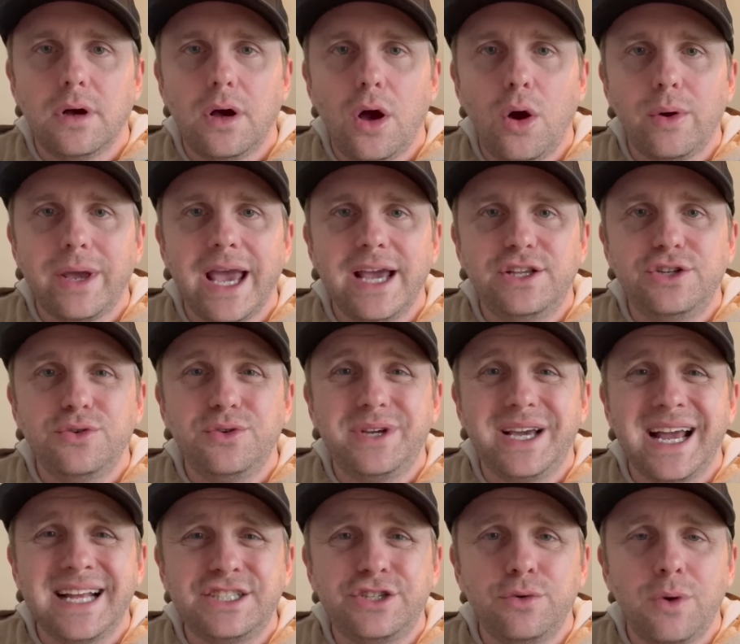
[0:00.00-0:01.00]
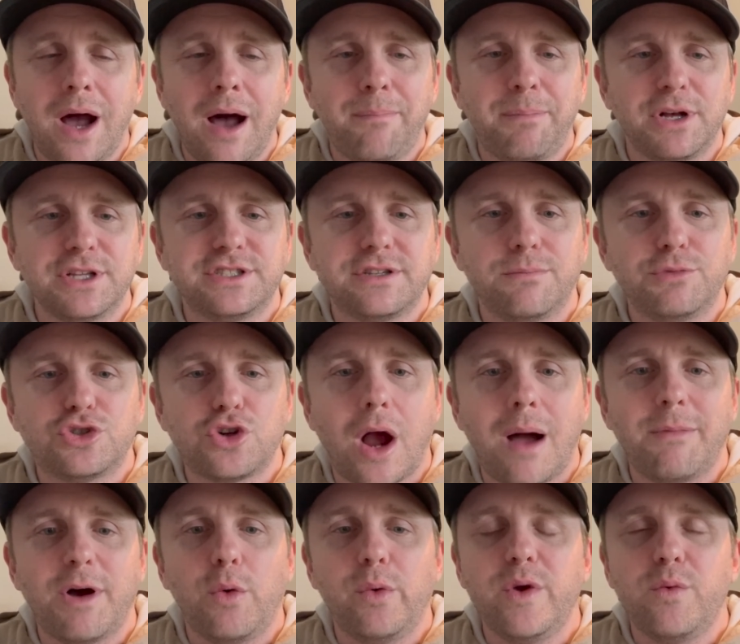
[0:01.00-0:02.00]
Okay, to catch you up on some
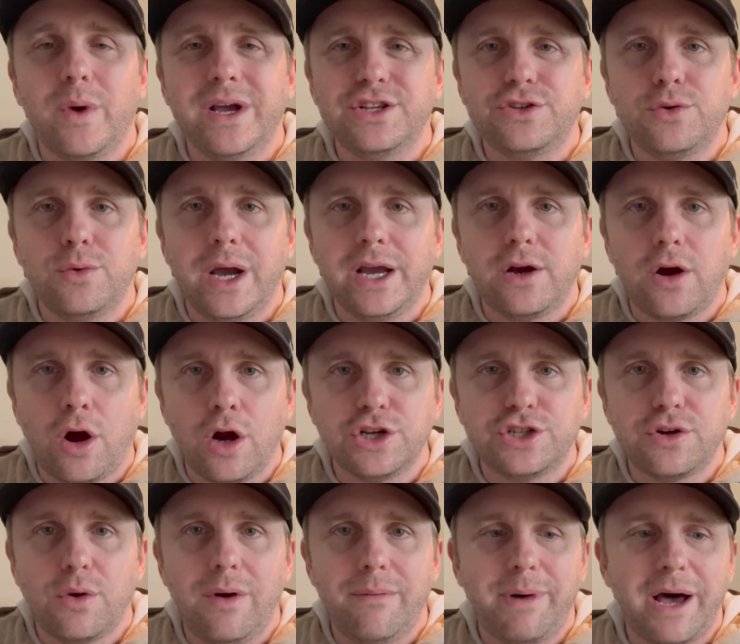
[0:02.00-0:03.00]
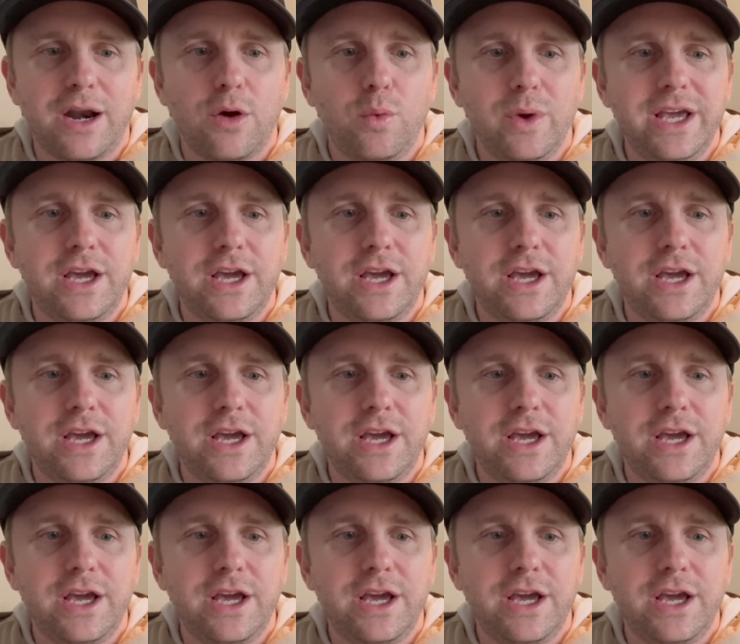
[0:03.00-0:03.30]
drama, we went to a card show about a week